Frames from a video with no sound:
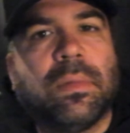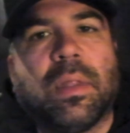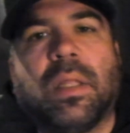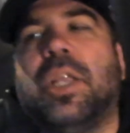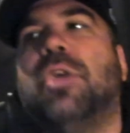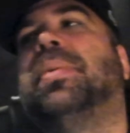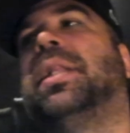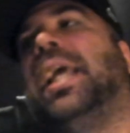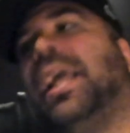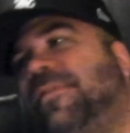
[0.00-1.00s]
You
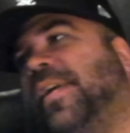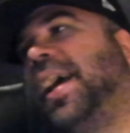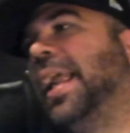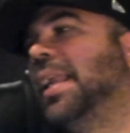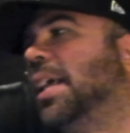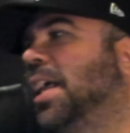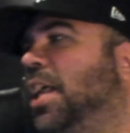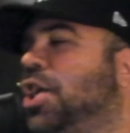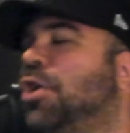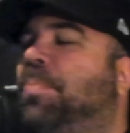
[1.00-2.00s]
believe it.
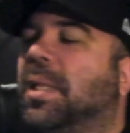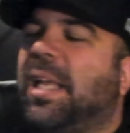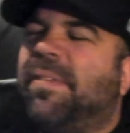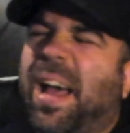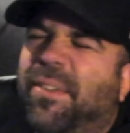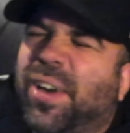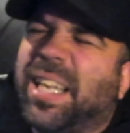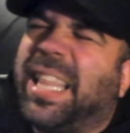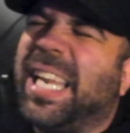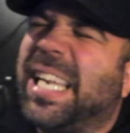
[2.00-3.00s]
You believe
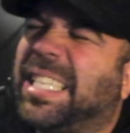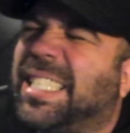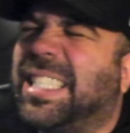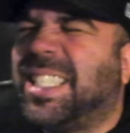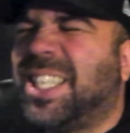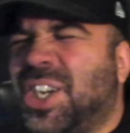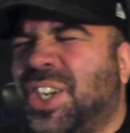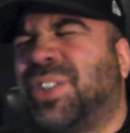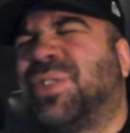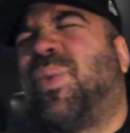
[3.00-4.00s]
everything that's in the
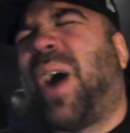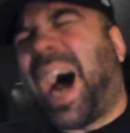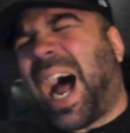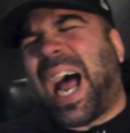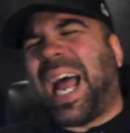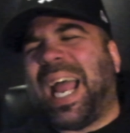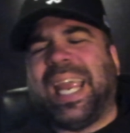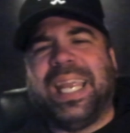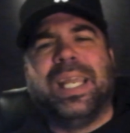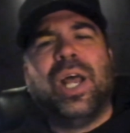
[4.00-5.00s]
news.
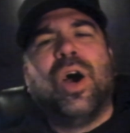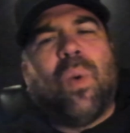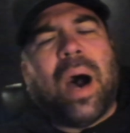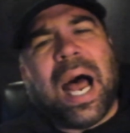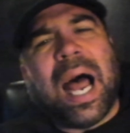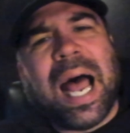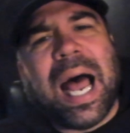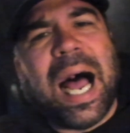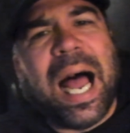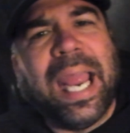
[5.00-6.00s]
Why?
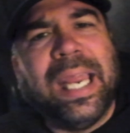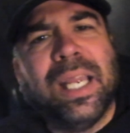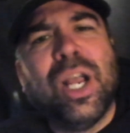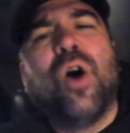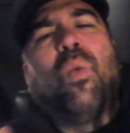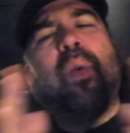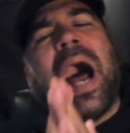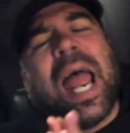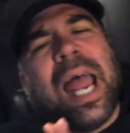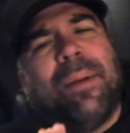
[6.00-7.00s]
Why?
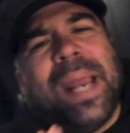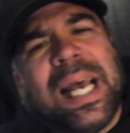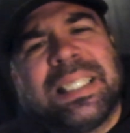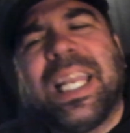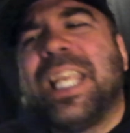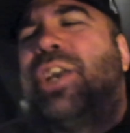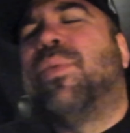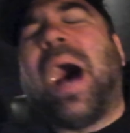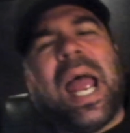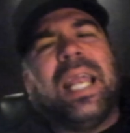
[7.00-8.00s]
Why? I'm asking you,
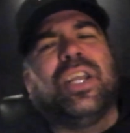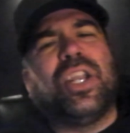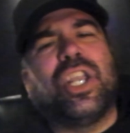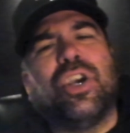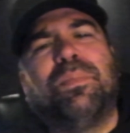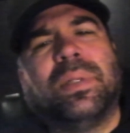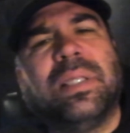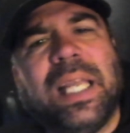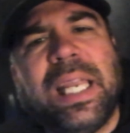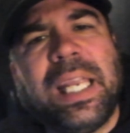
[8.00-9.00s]
why do you
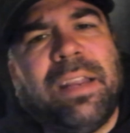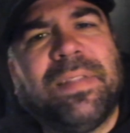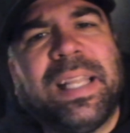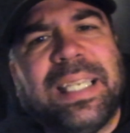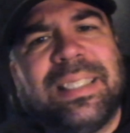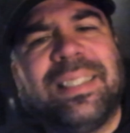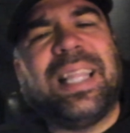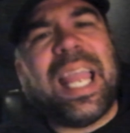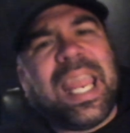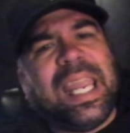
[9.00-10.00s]
believe these
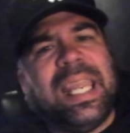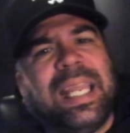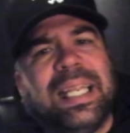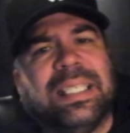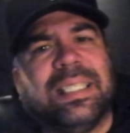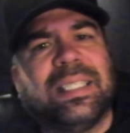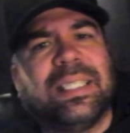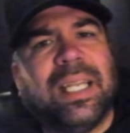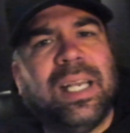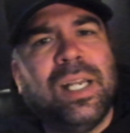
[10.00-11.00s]
things?
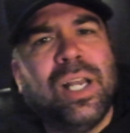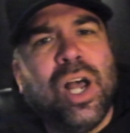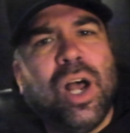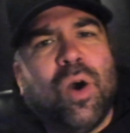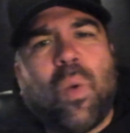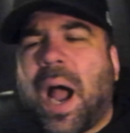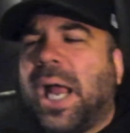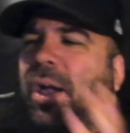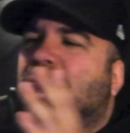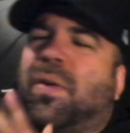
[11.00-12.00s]
Why
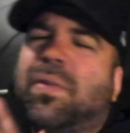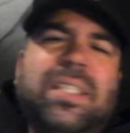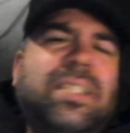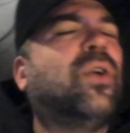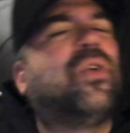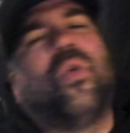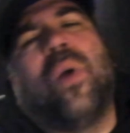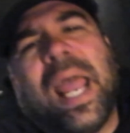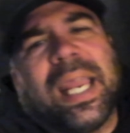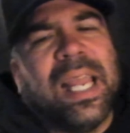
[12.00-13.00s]
are you just so
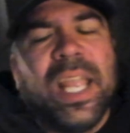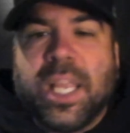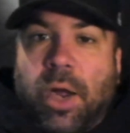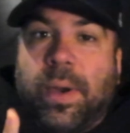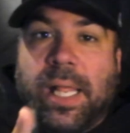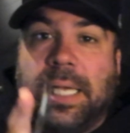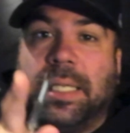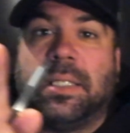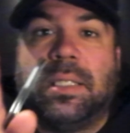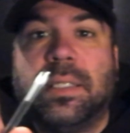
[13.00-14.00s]
quick? You know what it
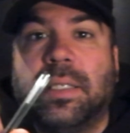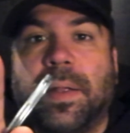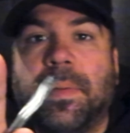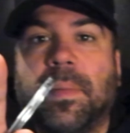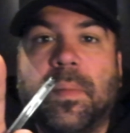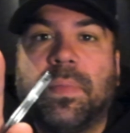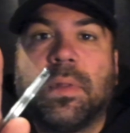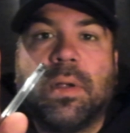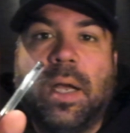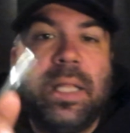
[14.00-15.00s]
is.
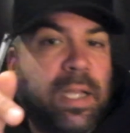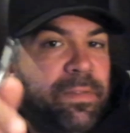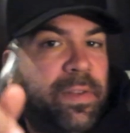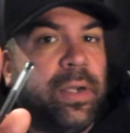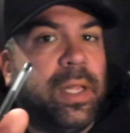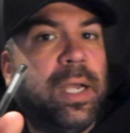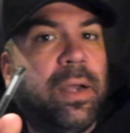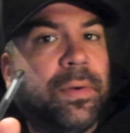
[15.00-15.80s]
I think I figured it out.